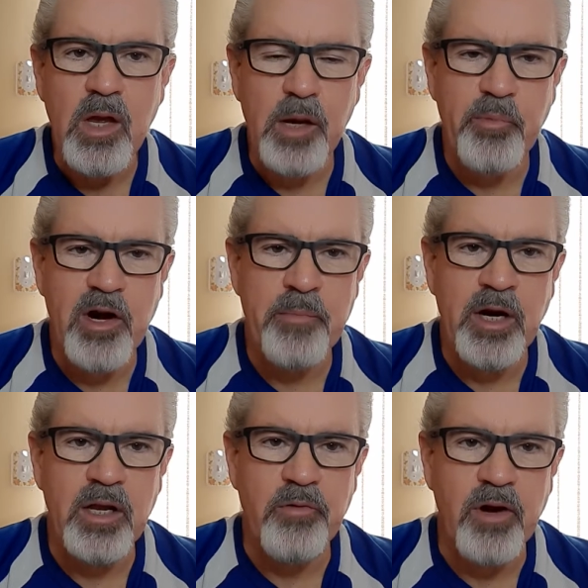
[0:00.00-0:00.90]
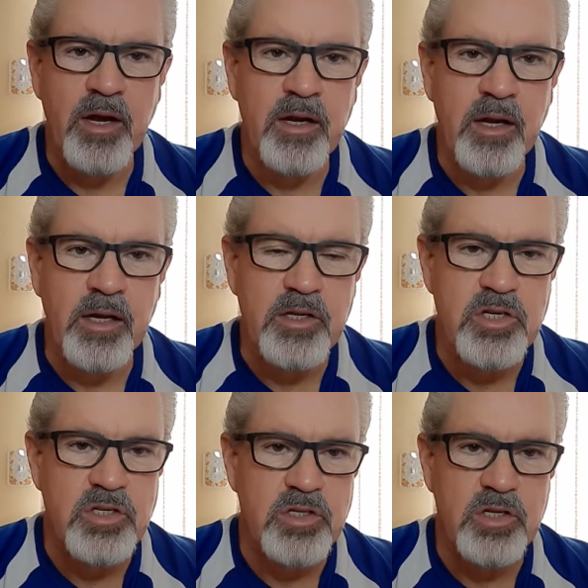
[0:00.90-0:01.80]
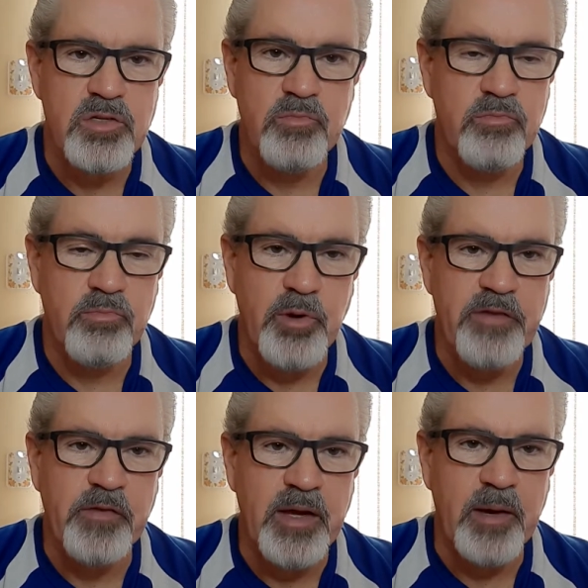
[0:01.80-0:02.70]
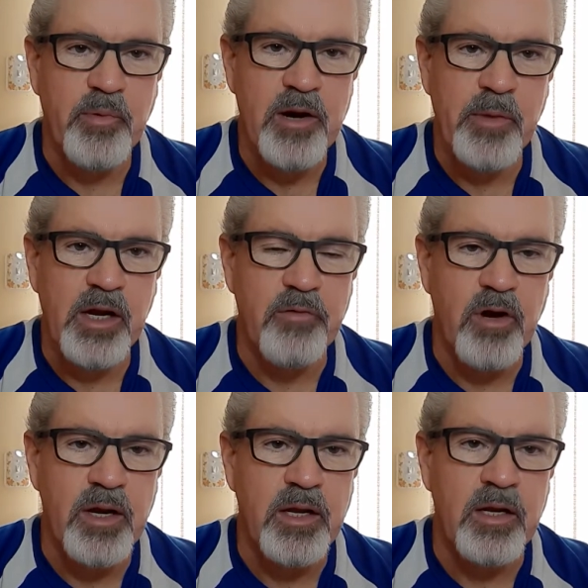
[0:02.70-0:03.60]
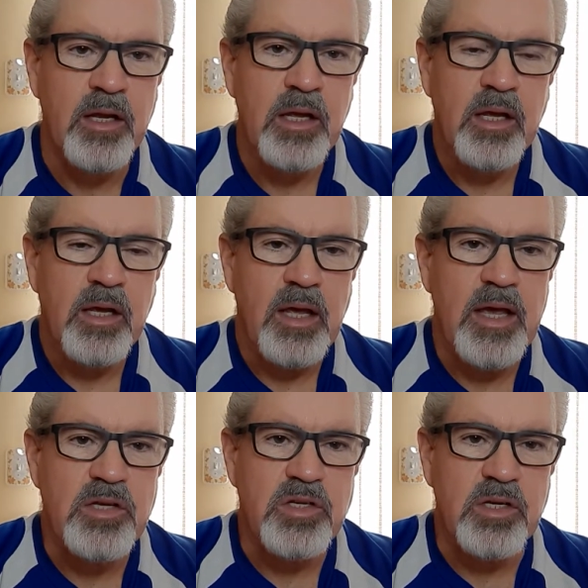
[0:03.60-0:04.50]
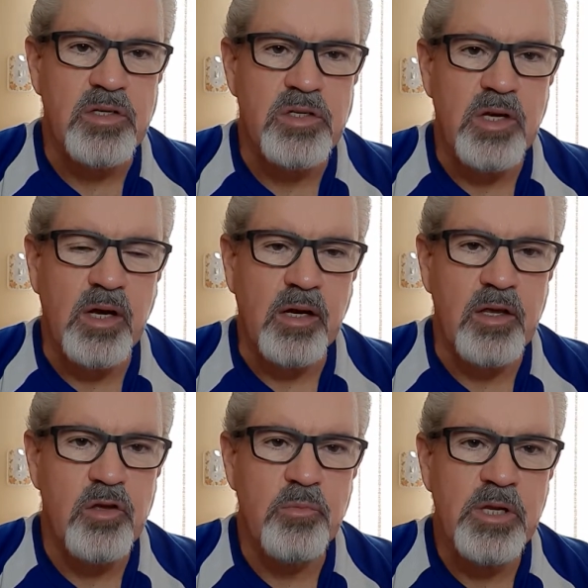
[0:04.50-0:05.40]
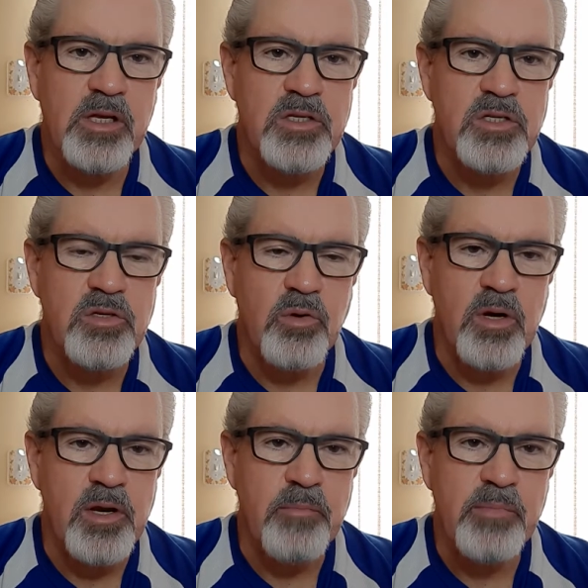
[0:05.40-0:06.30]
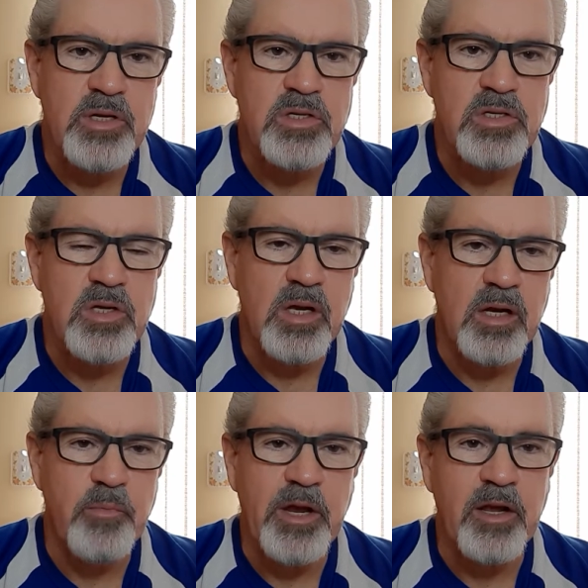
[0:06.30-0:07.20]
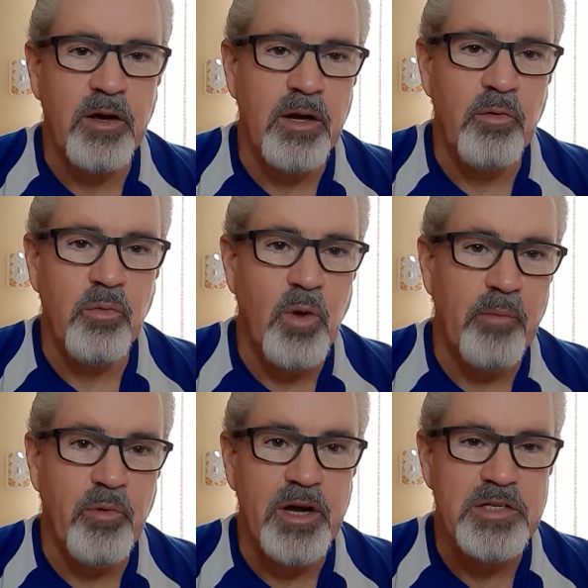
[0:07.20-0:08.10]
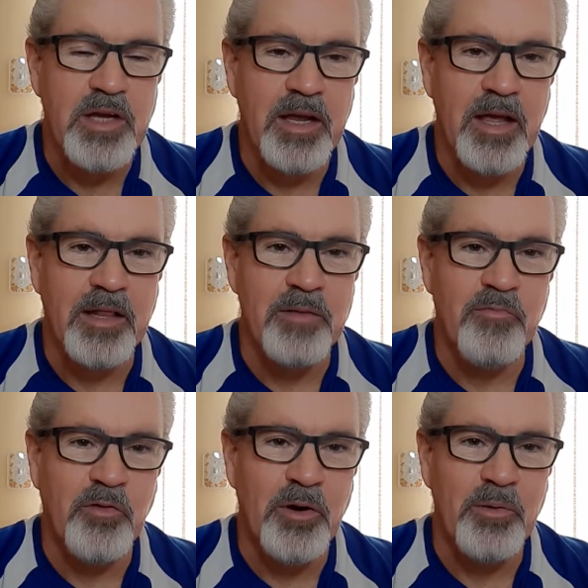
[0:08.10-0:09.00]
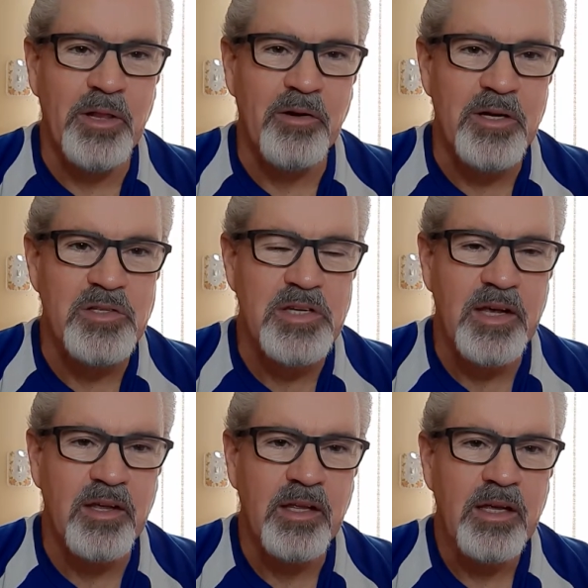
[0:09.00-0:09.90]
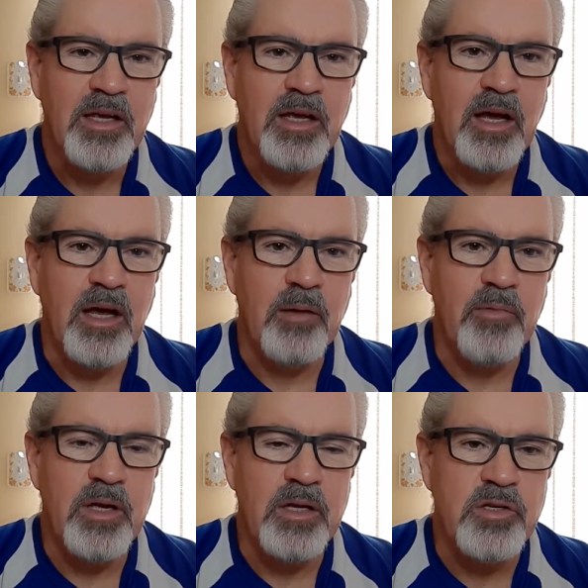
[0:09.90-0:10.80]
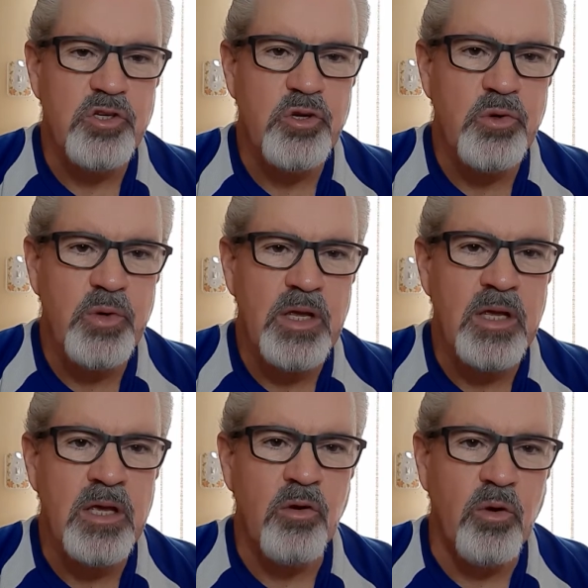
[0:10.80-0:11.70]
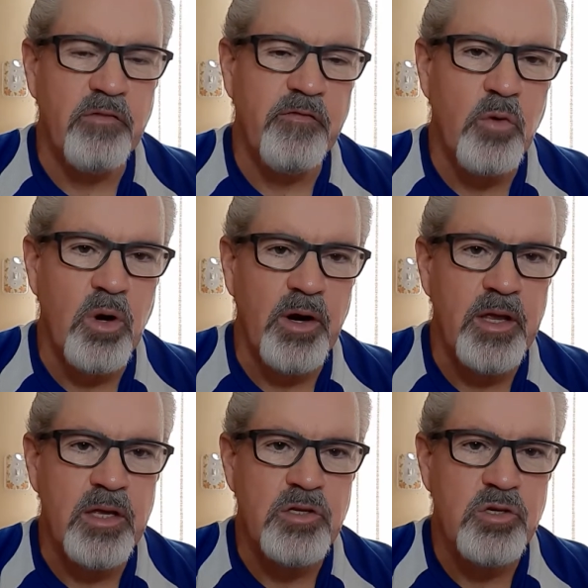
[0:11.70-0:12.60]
I primarily run, just briefly, I primarily run in Asics Cumulus or Nimbus, depending on what price I can get them for when they're on sale. In 2E or 4E.